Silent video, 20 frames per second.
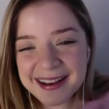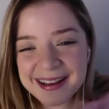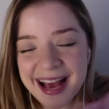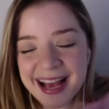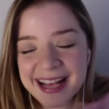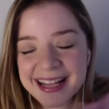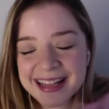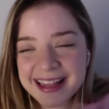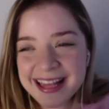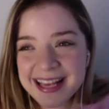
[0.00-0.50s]

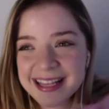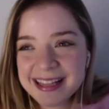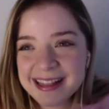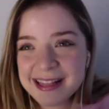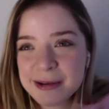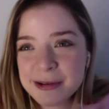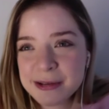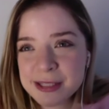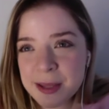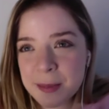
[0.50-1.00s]
I think
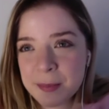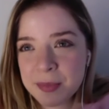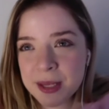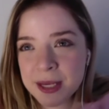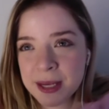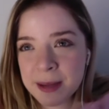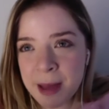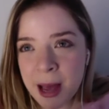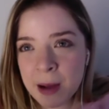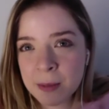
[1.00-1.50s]
there's
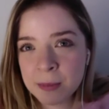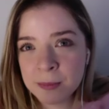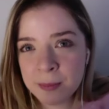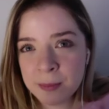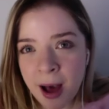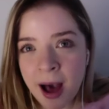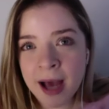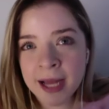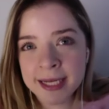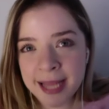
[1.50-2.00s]
something about
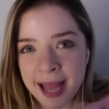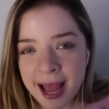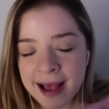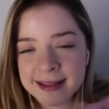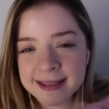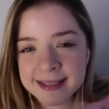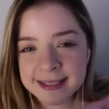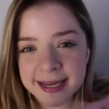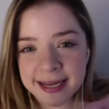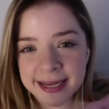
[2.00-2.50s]

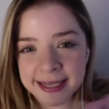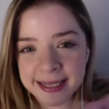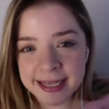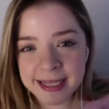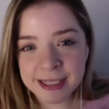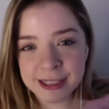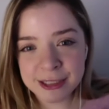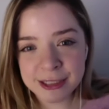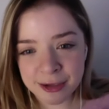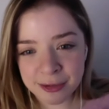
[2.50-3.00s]
podcasting
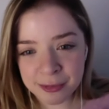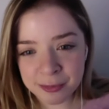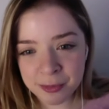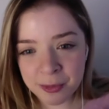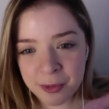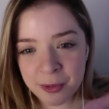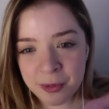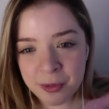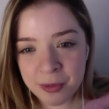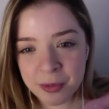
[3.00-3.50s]
in
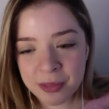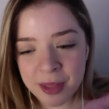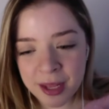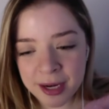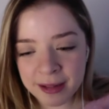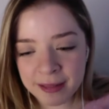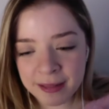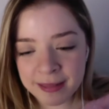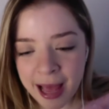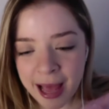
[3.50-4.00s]
general that
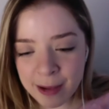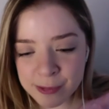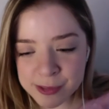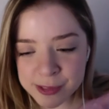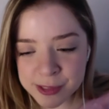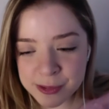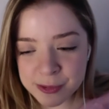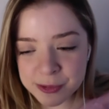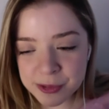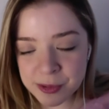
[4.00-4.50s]

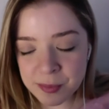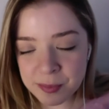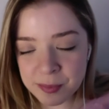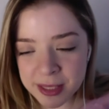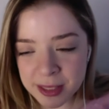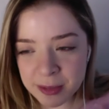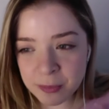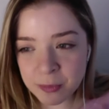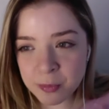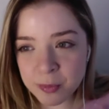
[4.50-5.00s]
allows you to
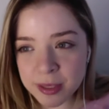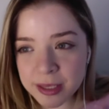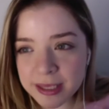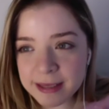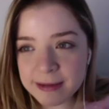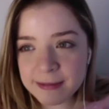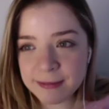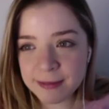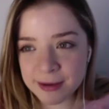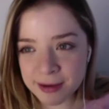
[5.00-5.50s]
meet
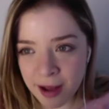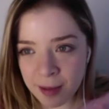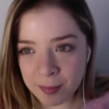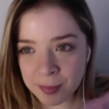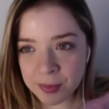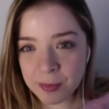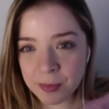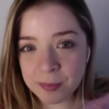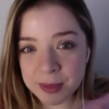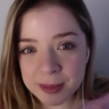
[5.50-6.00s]
really
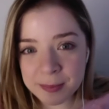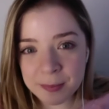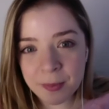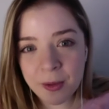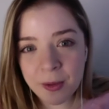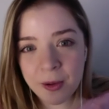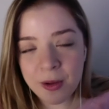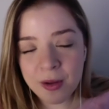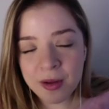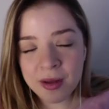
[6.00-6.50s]
phenomenal
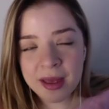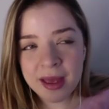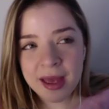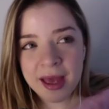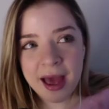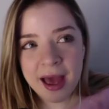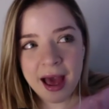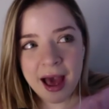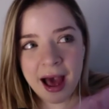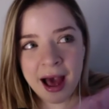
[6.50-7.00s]
people.
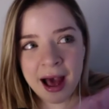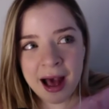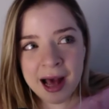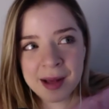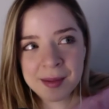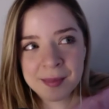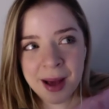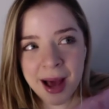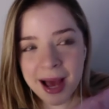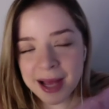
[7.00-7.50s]

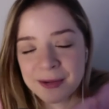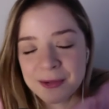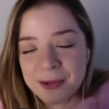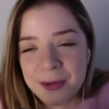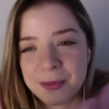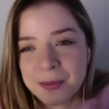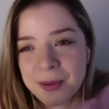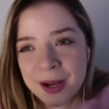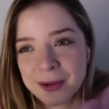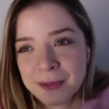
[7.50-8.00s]
I
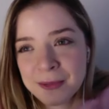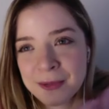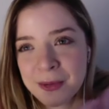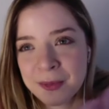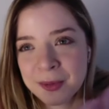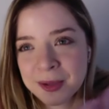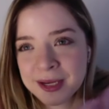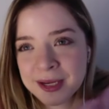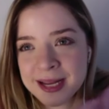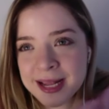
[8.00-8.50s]
don't know
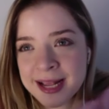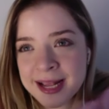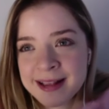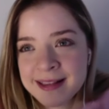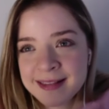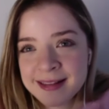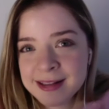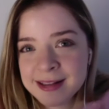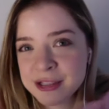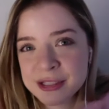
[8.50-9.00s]
what it
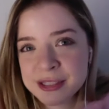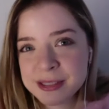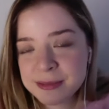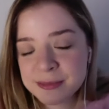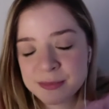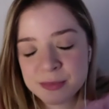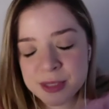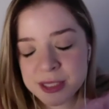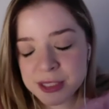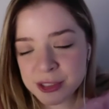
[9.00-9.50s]
is. It just,
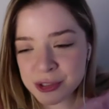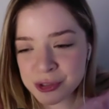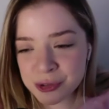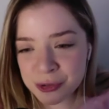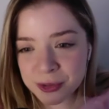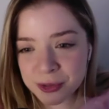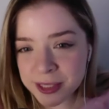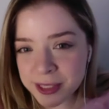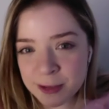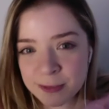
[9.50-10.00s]
this
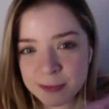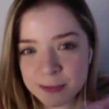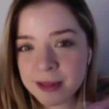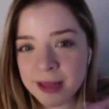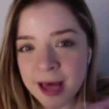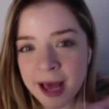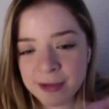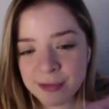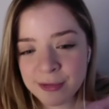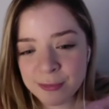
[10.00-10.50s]
journey over the
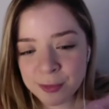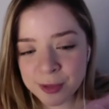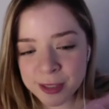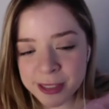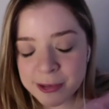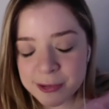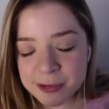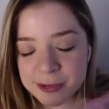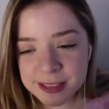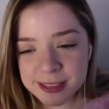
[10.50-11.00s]
last 4
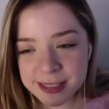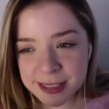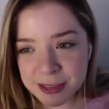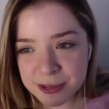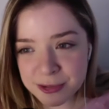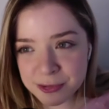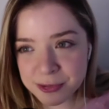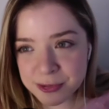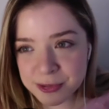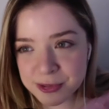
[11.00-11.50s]
years has
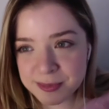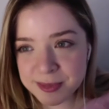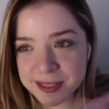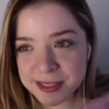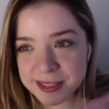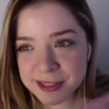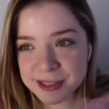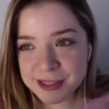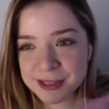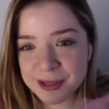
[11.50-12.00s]
introduced me
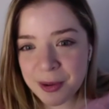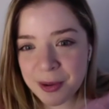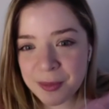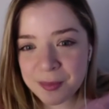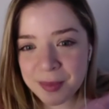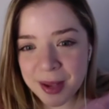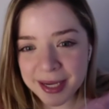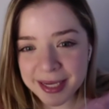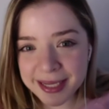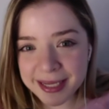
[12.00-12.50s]
to so
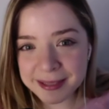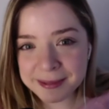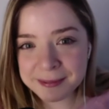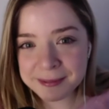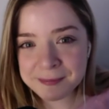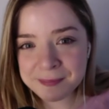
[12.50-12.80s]
many